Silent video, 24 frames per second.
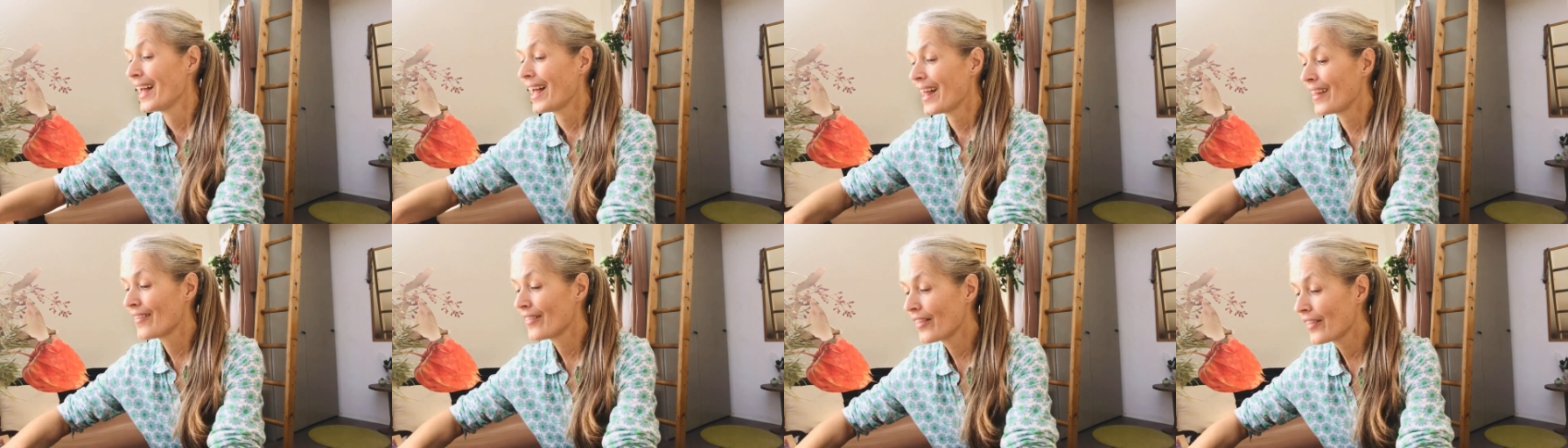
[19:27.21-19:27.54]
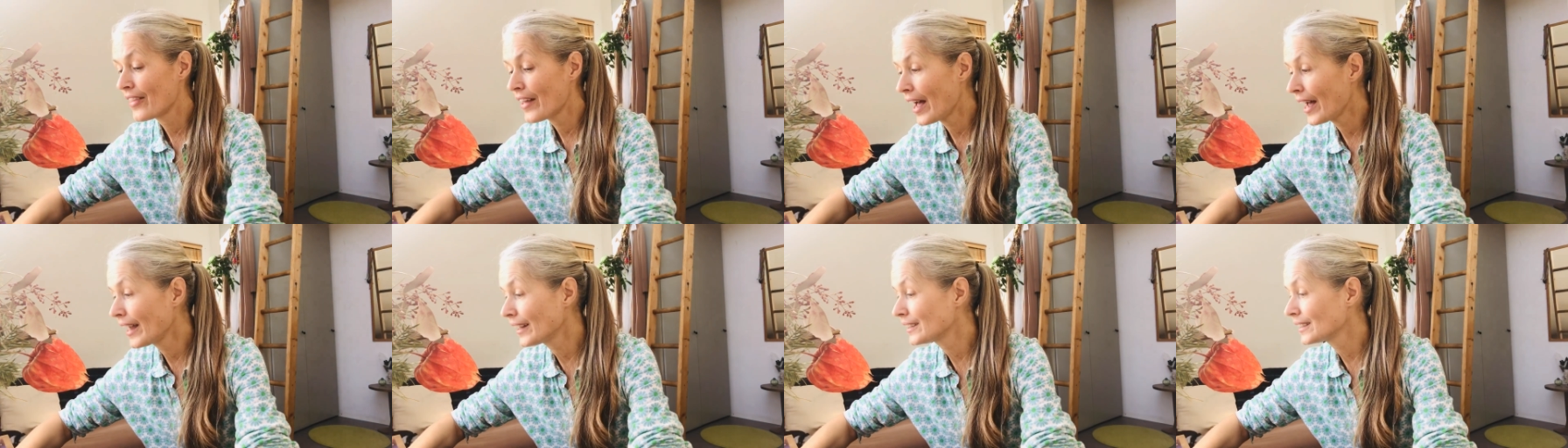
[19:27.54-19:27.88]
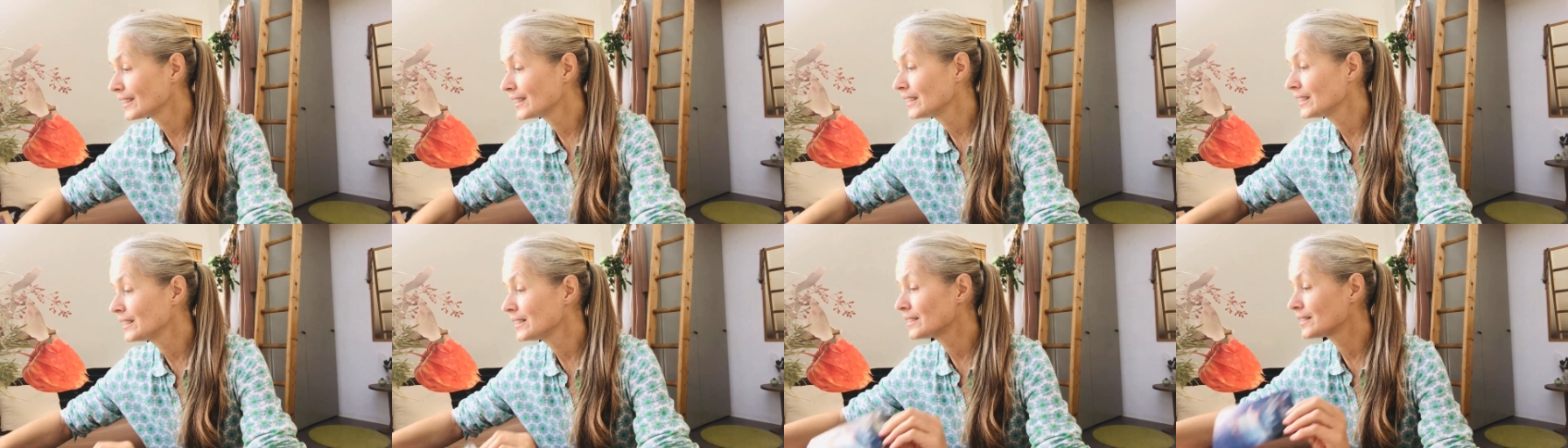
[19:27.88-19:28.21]
And
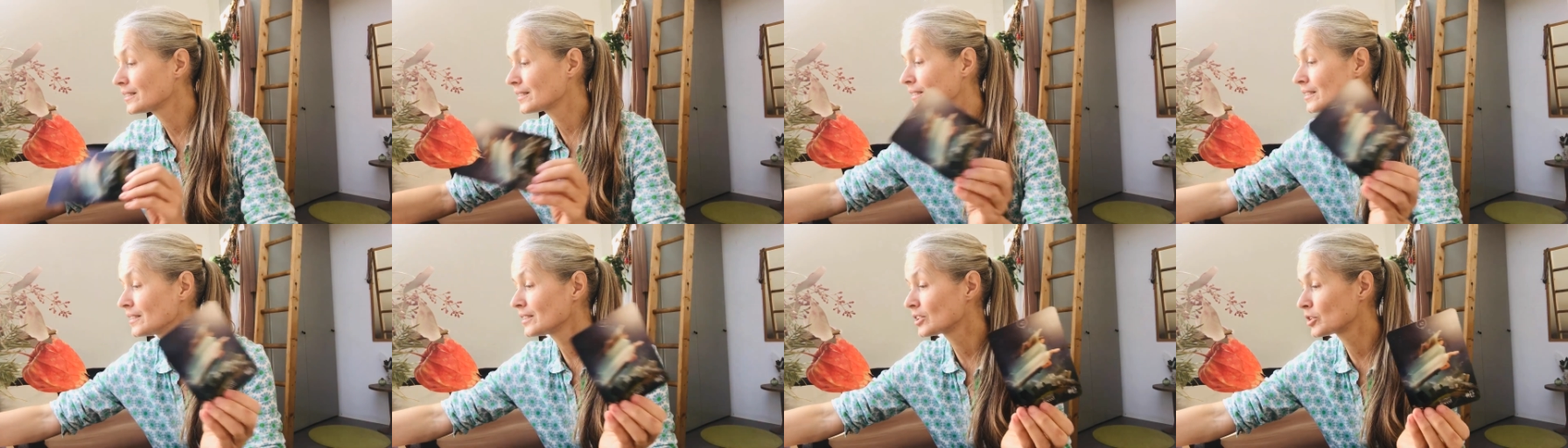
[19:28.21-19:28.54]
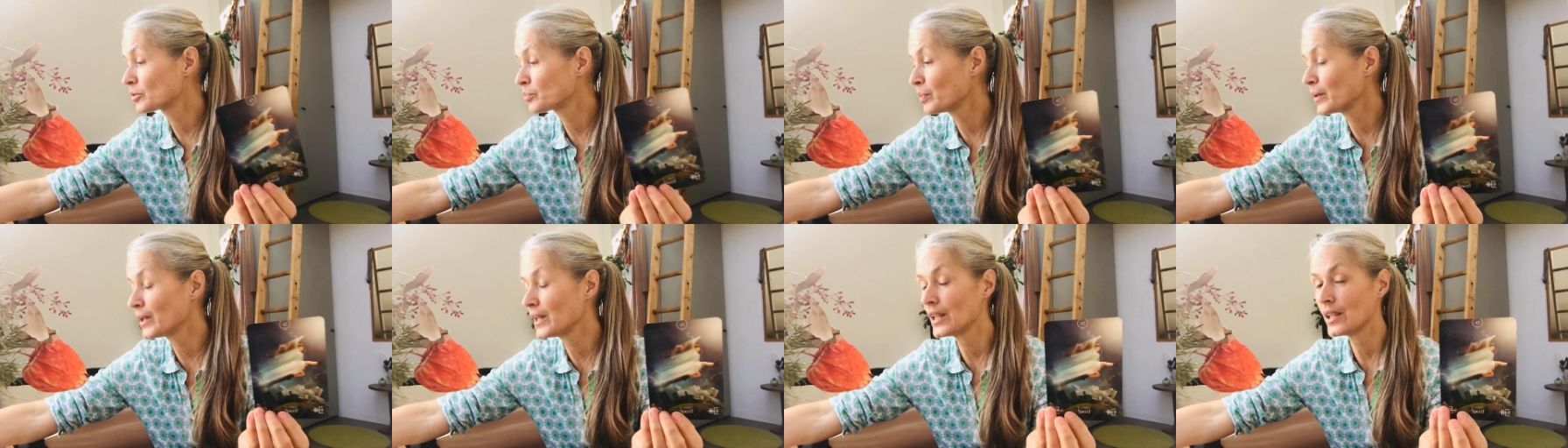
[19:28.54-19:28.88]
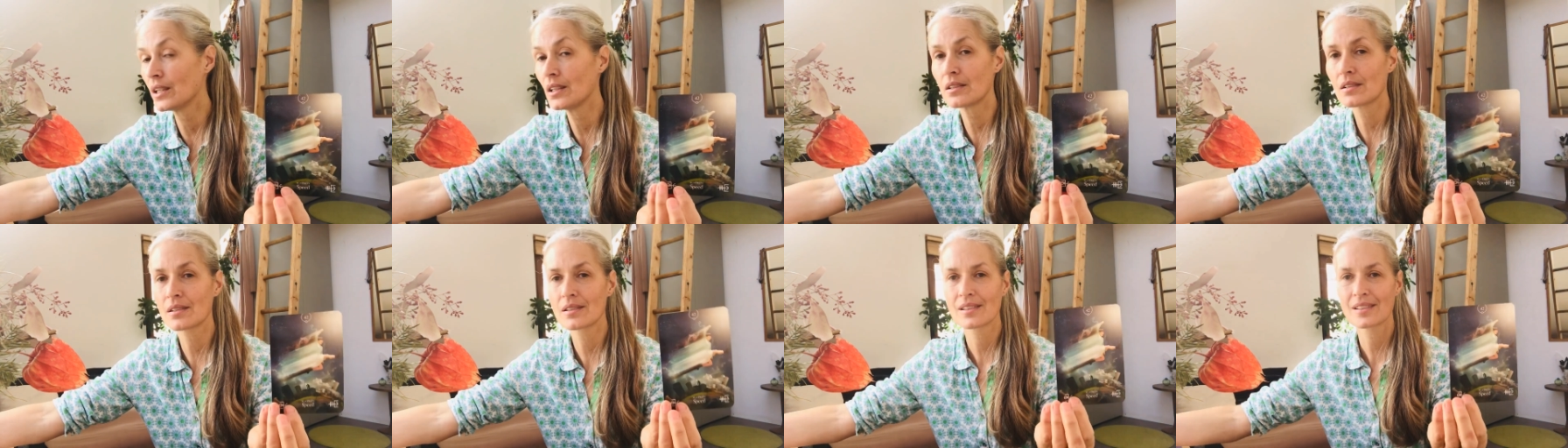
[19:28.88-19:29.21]
that is the
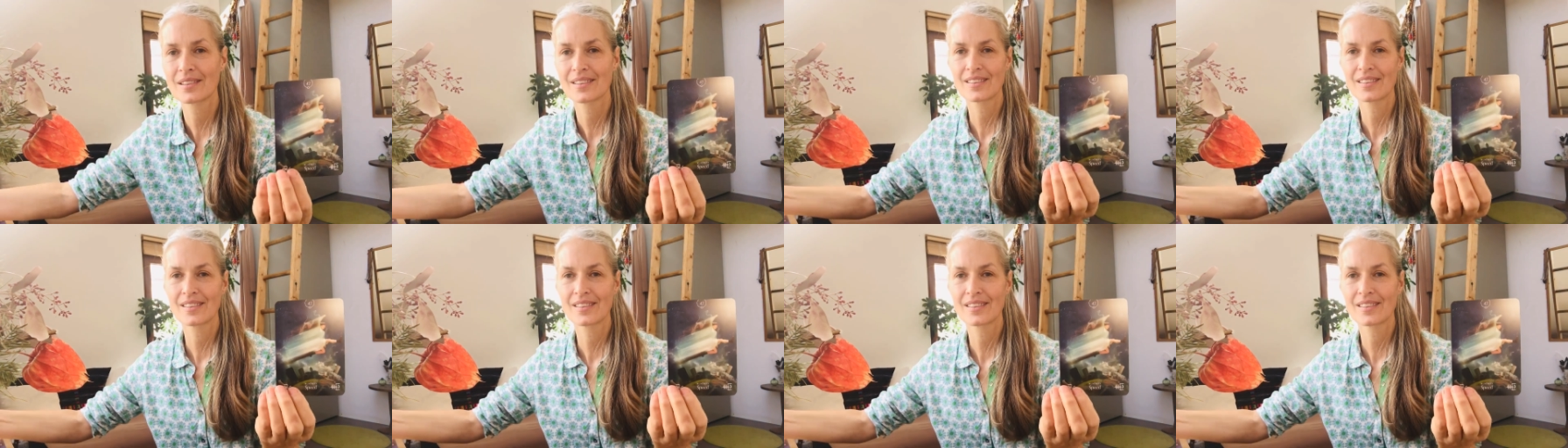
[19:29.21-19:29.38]
speed